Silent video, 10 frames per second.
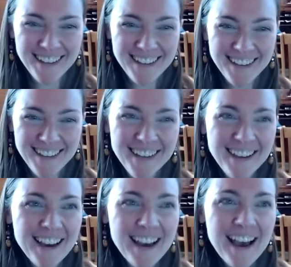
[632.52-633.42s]
yeah.
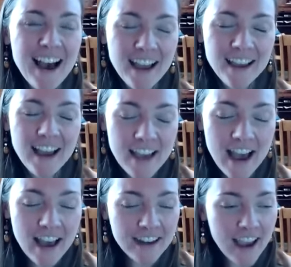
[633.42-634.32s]
I
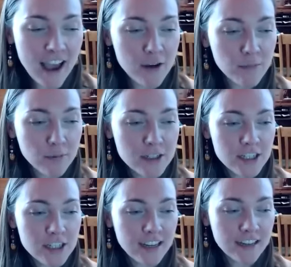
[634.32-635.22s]
yeah, and I, I
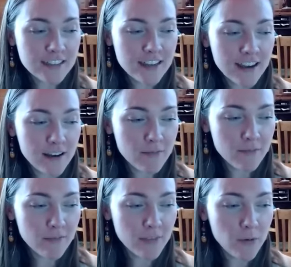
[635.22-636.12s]
appreciate um,
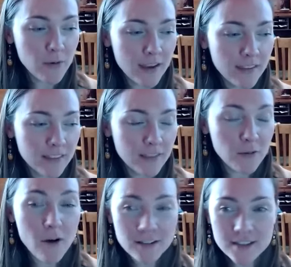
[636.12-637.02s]
the way that the
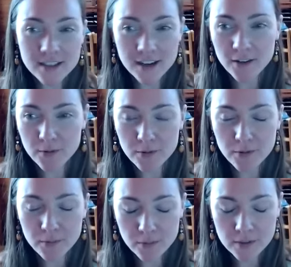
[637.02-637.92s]
Waters Center,
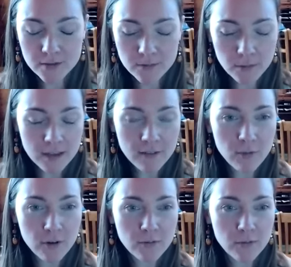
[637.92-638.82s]
which we have
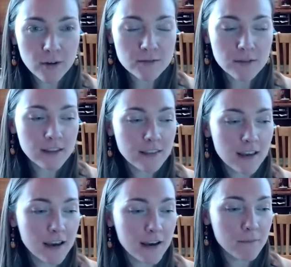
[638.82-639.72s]
both worked with,
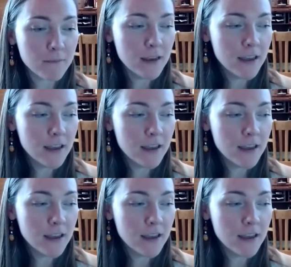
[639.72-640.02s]
um,